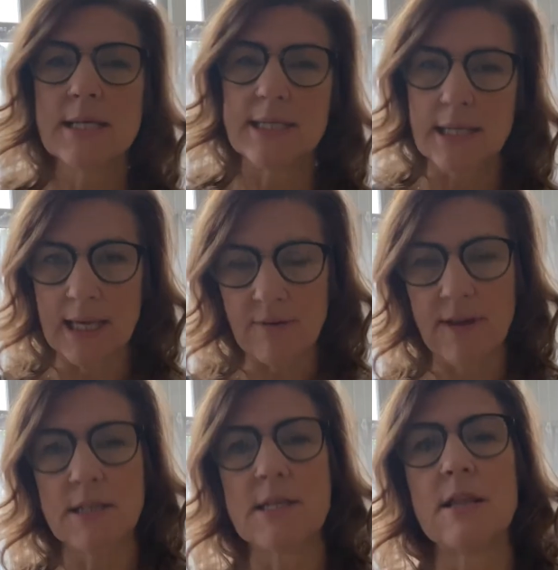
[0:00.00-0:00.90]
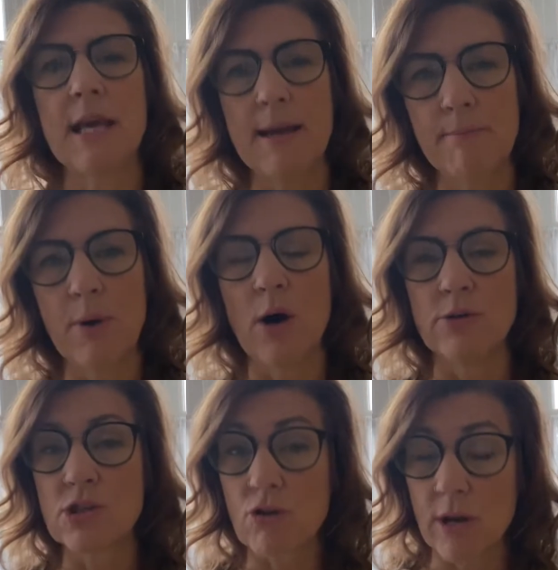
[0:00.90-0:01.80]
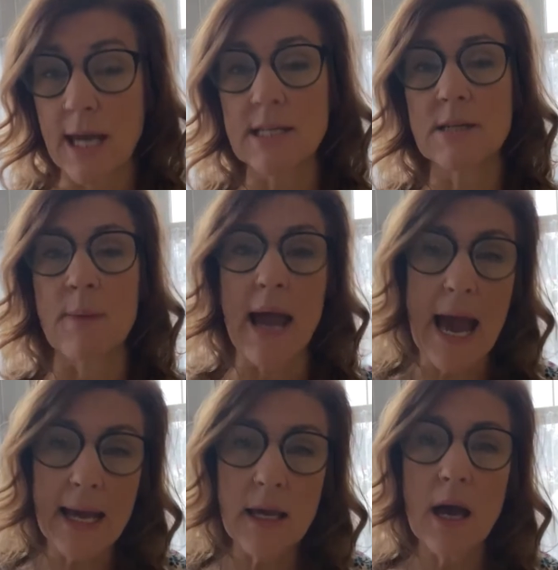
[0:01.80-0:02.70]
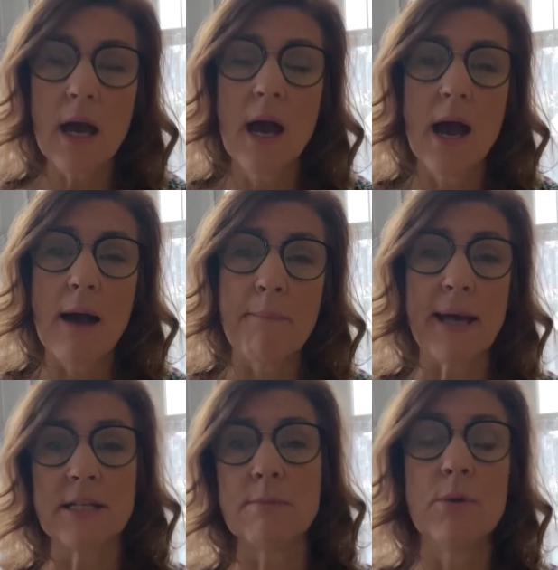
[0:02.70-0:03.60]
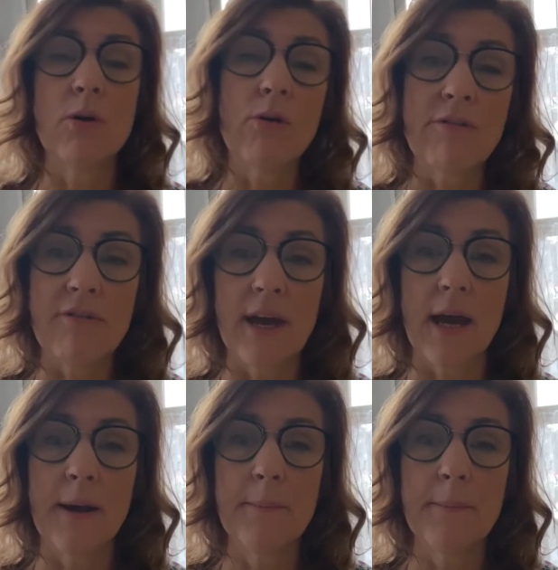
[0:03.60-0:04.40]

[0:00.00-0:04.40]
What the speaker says: to give in to the impulse created by anger, abandonment or fear?